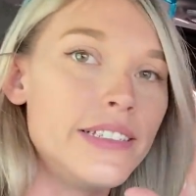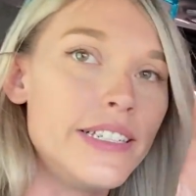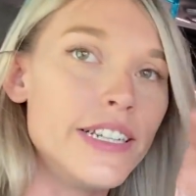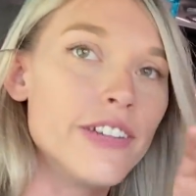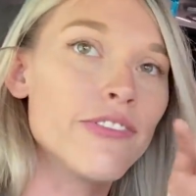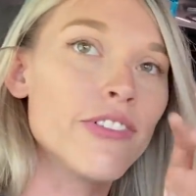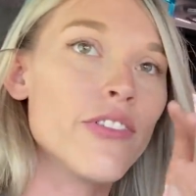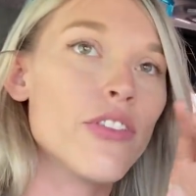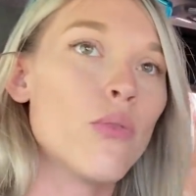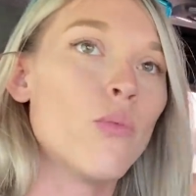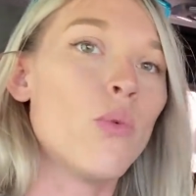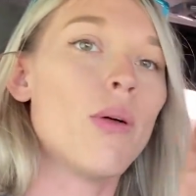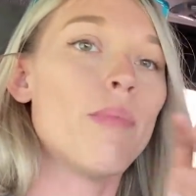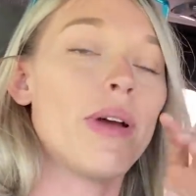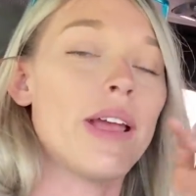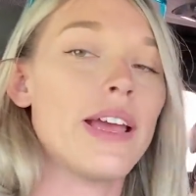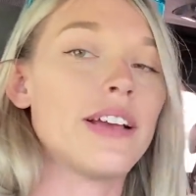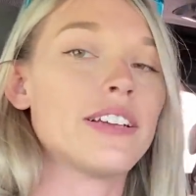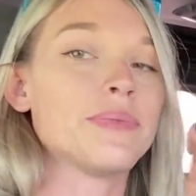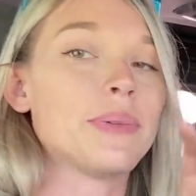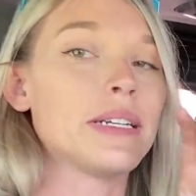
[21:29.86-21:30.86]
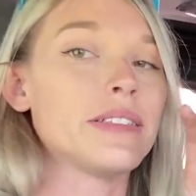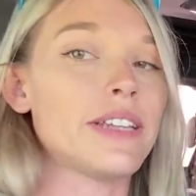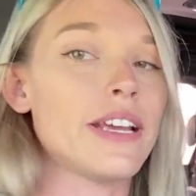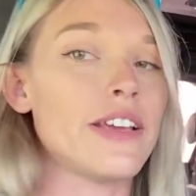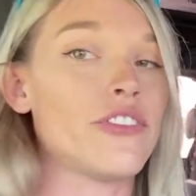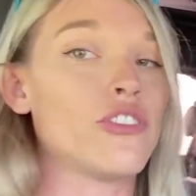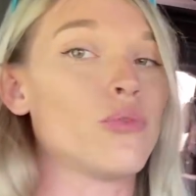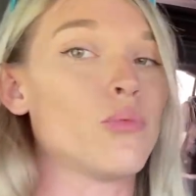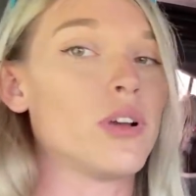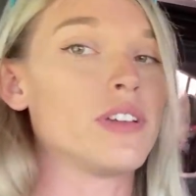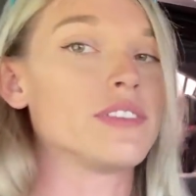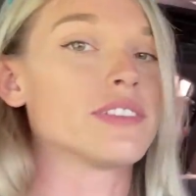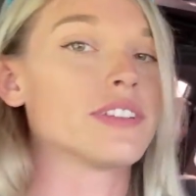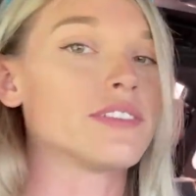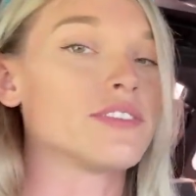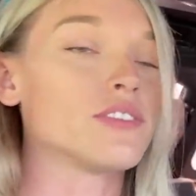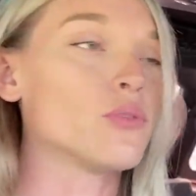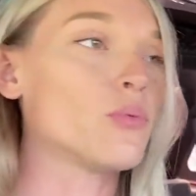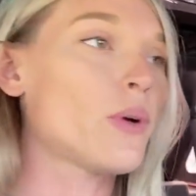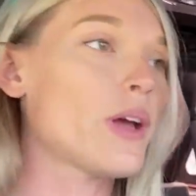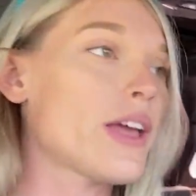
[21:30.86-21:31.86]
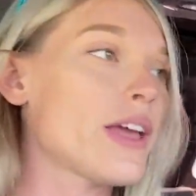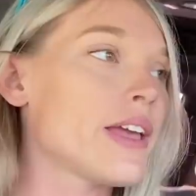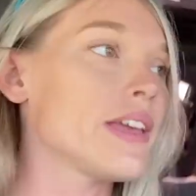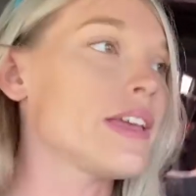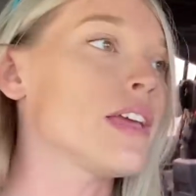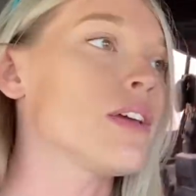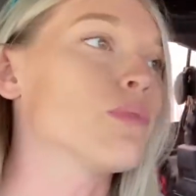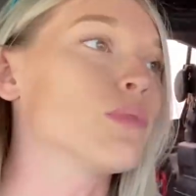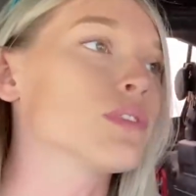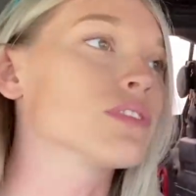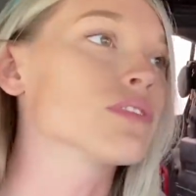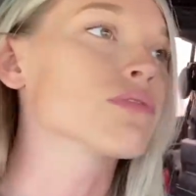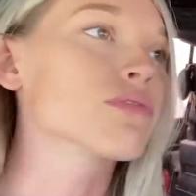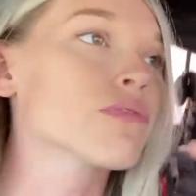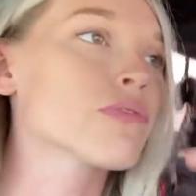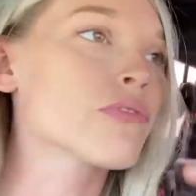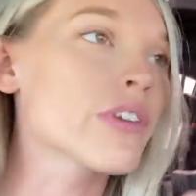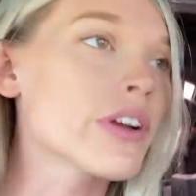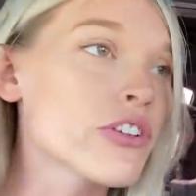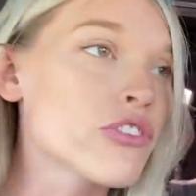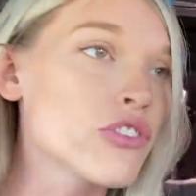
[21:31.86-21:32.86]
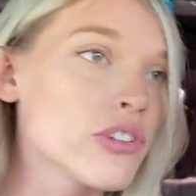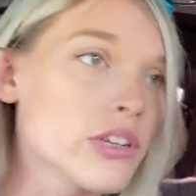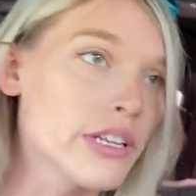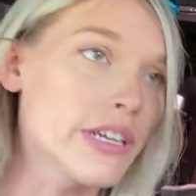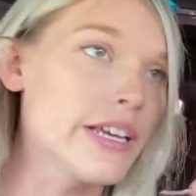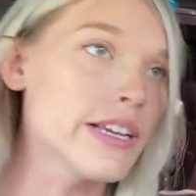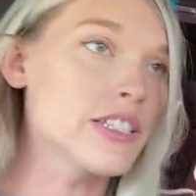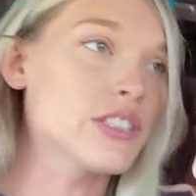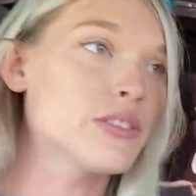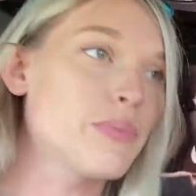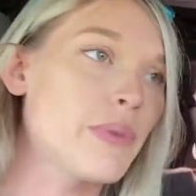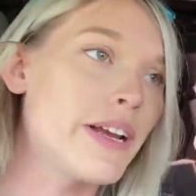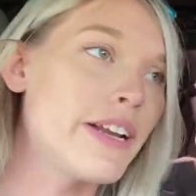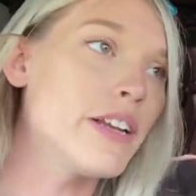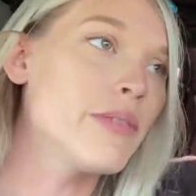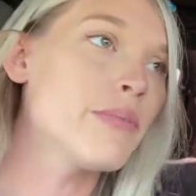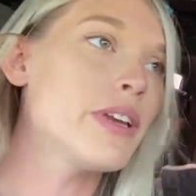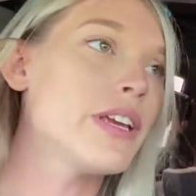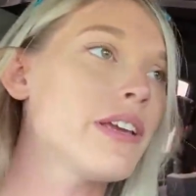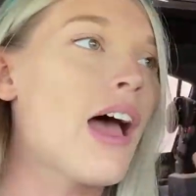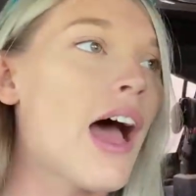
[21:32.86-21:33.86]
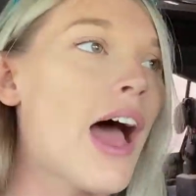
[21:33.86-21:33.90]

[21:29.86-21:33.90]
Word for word: different than what my expectation was, because the way it was originally explained to me,